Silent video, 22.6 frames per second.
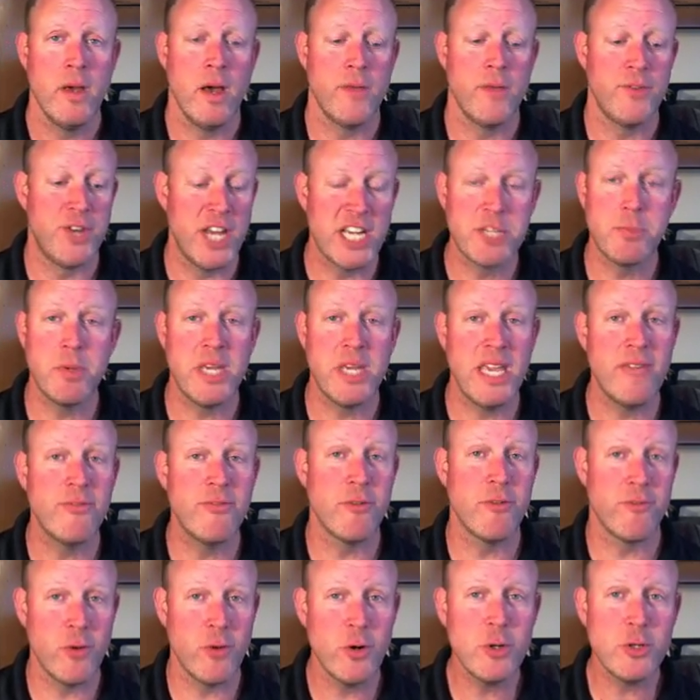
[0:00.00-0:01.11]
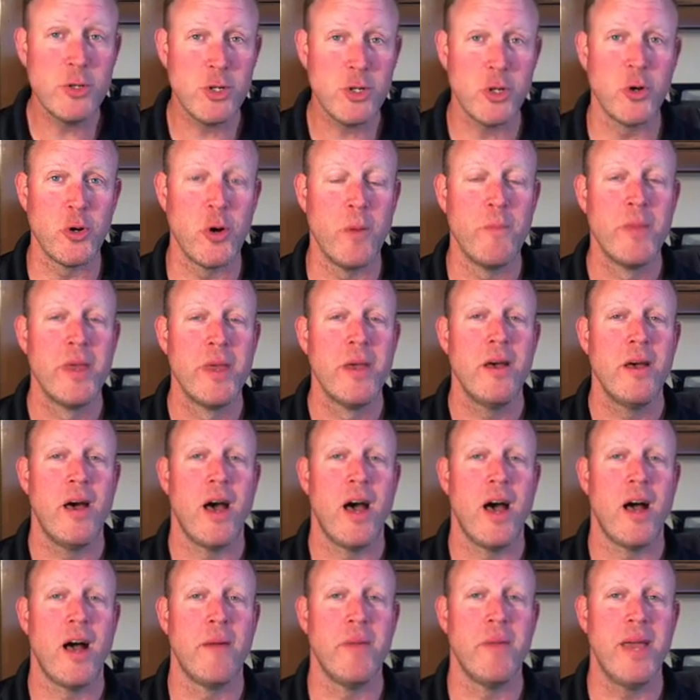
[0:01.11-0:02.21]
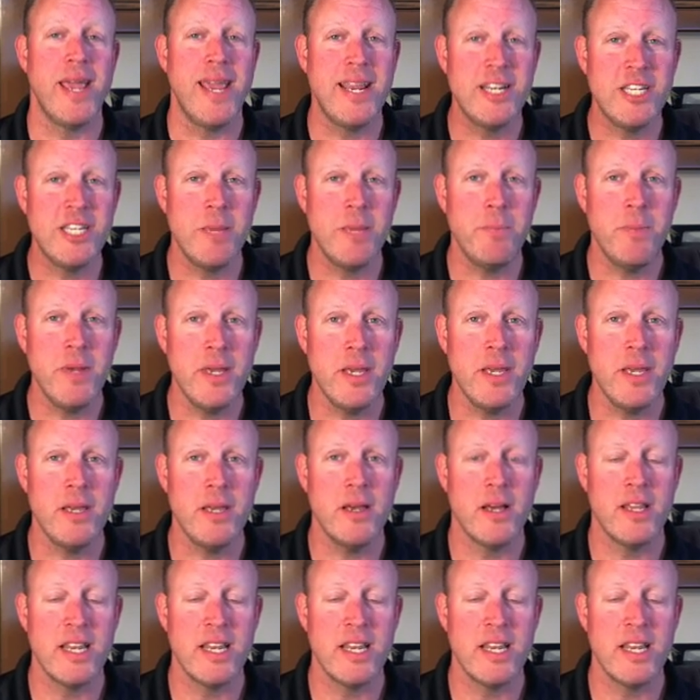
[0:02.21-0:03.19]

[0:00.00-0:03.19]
The textbook even refers to ATP,